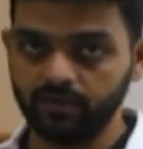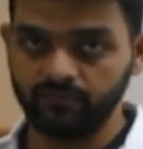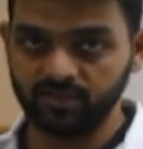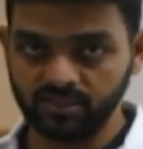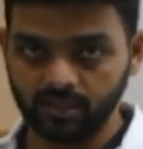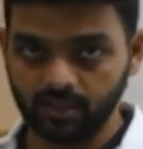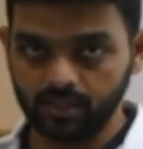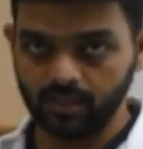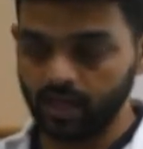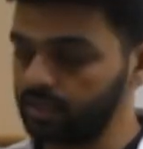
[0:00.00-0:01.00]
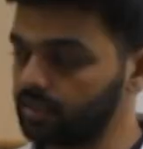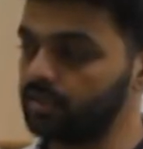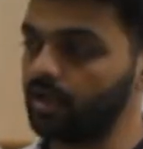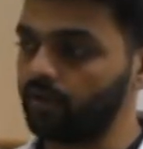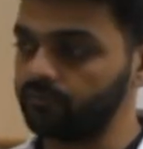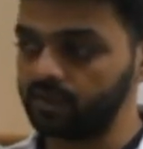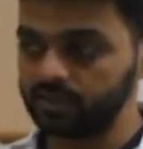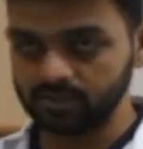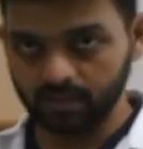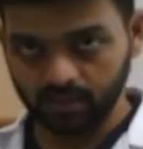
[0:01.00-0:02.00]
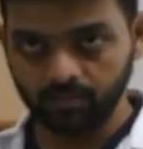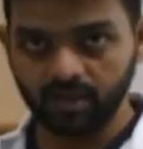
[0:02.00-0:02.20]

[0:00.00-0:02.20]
feature in that after a certain